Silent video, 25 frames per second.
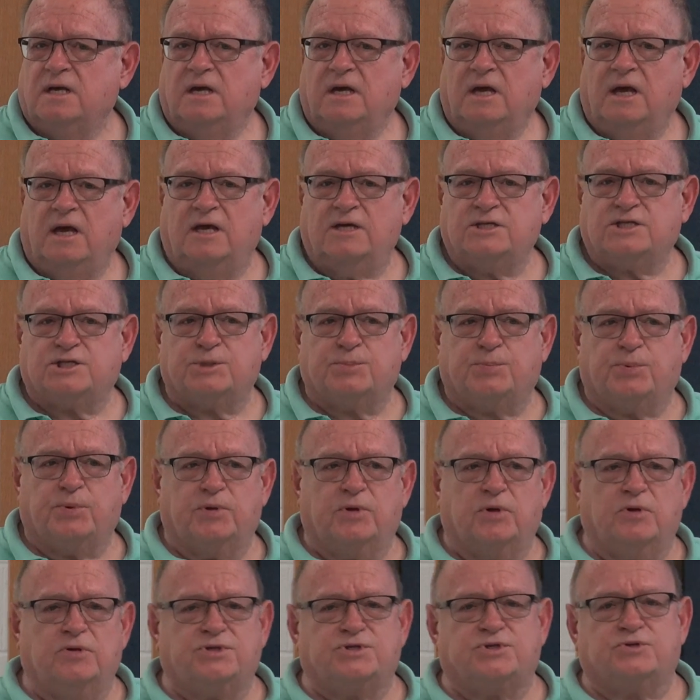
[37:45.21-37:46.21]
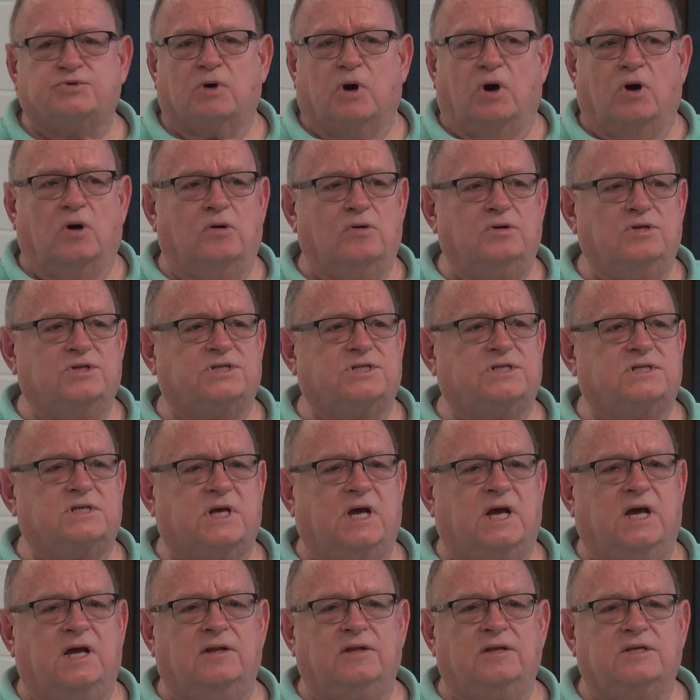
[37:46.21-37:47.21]
is to produce drones
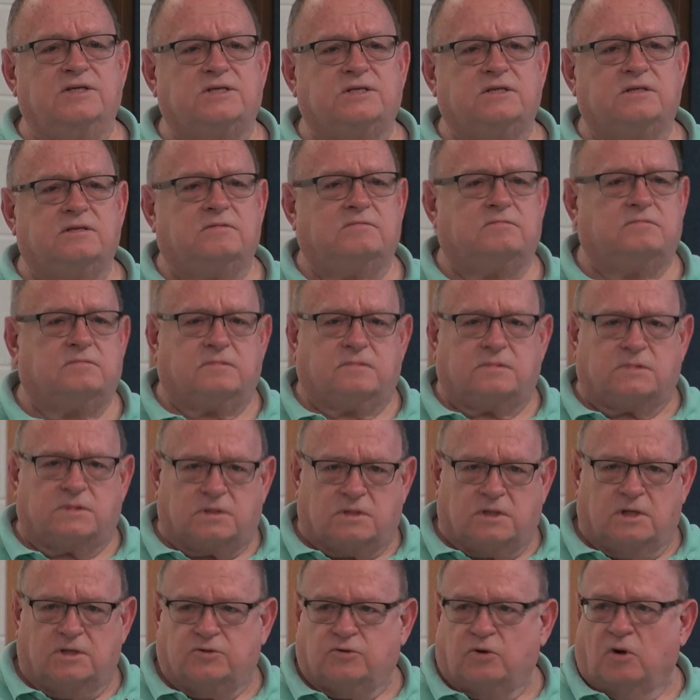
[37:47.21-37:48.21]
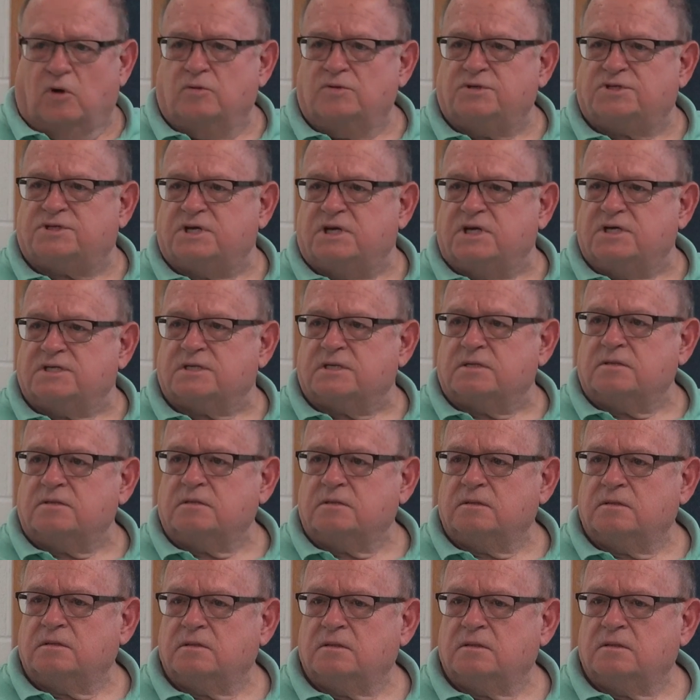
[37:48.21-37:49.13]
in the drone season,